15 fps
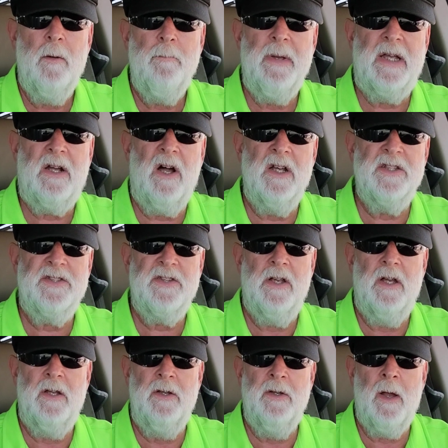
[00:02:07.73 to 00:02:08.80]
Because
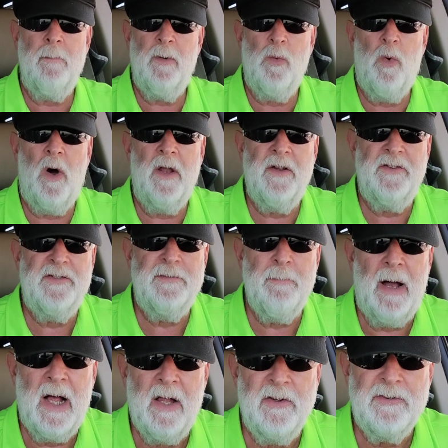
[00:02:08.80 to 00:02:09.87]
number one, it
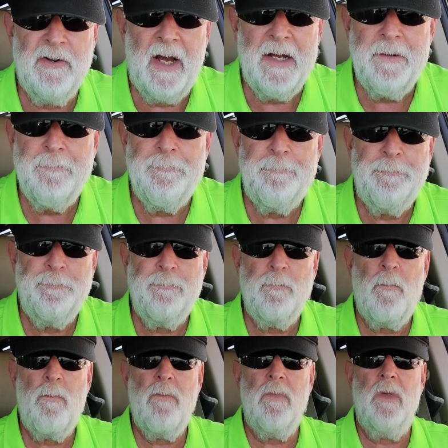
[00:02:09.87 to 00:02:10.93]
smells, right?
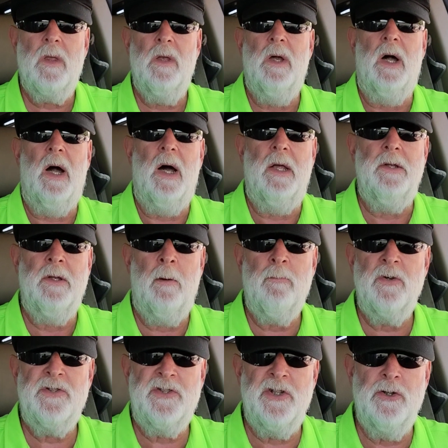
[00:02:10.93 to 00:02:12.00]

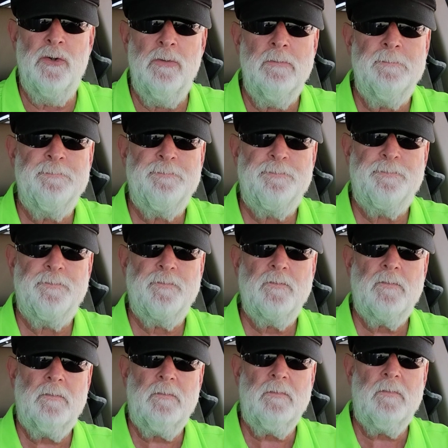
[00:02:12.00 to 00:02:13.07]
Number two,
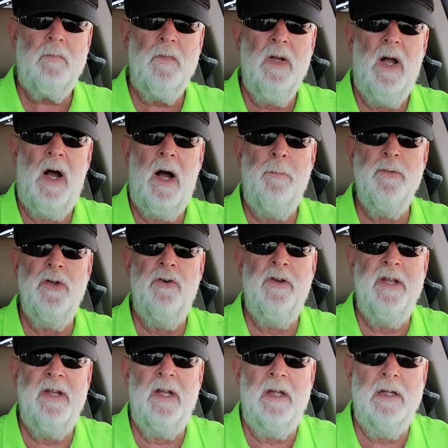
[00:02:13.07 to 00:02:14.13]
you're
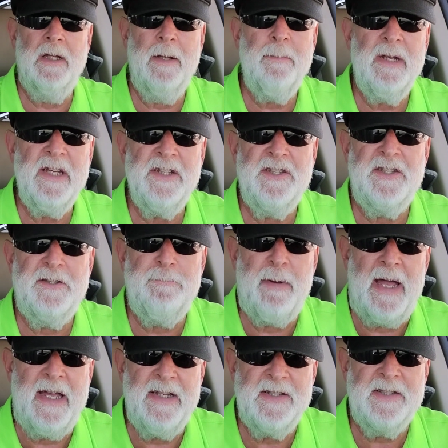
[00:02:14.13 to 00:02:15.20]
in limited
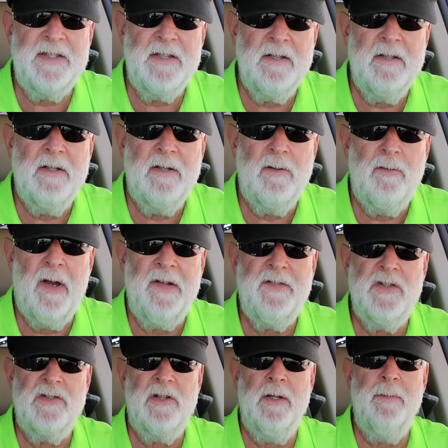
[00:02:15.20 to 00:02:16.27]
space, right?
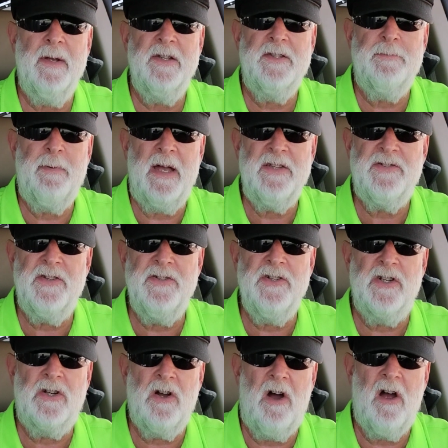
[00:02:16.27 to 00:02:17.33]
There's limited space in
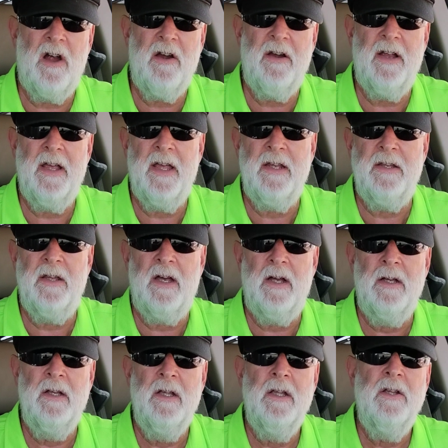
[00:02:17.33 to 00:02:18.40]
your car and
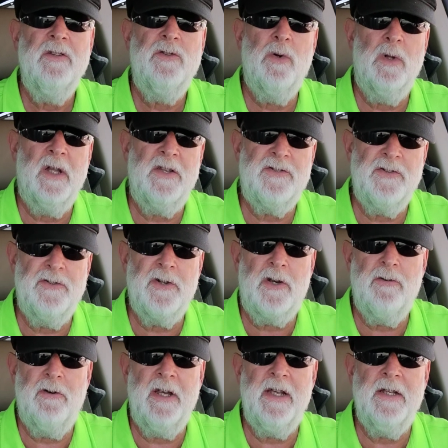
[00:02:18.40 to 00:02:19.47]
to a lesser
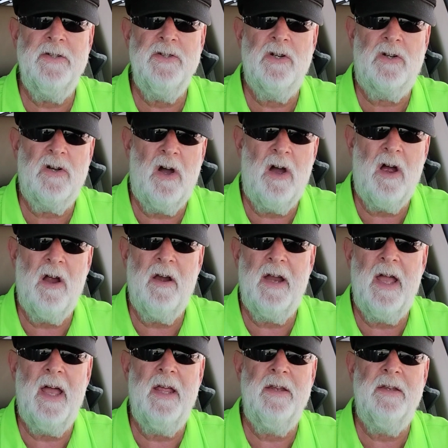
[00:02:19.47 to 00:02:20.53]
degree in your car,
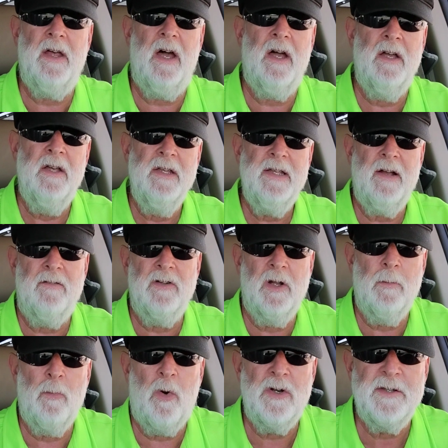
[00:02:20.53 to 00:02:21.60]
and you have a
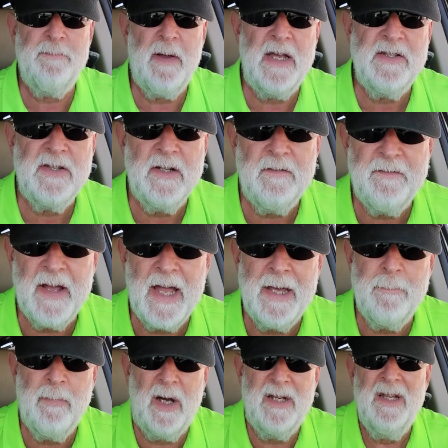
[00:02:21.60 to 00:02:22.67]
little more space in a
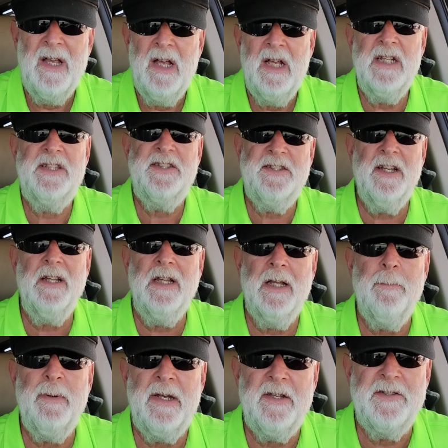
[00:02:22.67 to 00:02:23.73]
van, but it's still
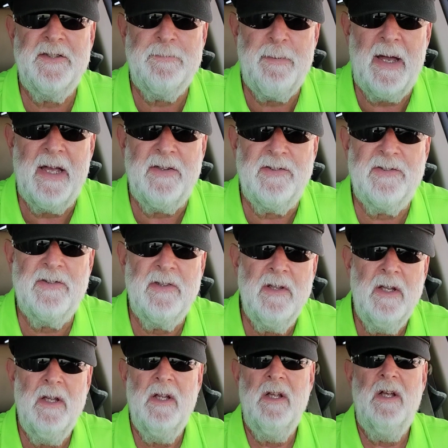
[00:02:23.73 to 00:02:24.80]
limited space.
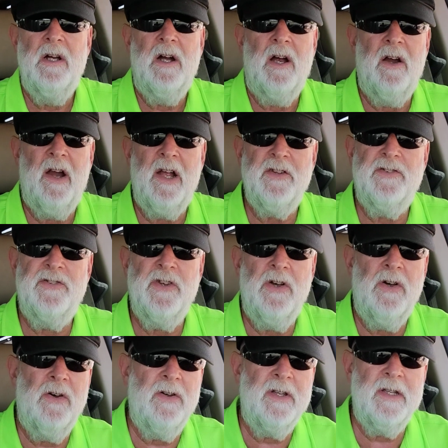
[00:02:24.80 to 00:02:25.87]
All right.
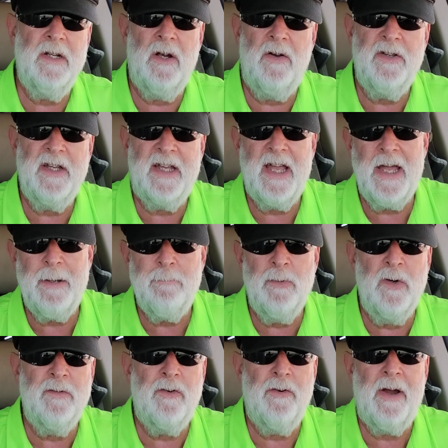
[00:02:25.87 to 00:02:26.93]
So, you can't
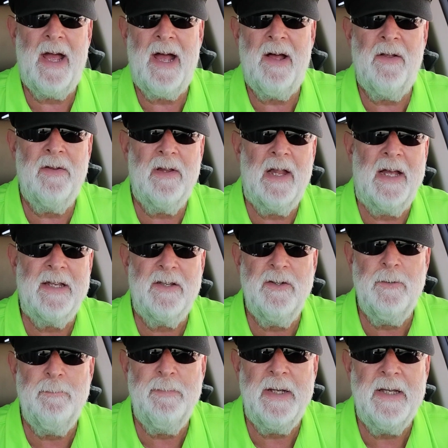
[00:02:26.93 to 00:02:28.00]
move around like
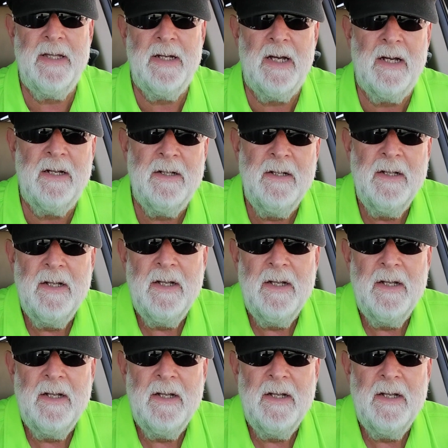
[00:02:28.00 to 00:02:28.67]
you'd be in a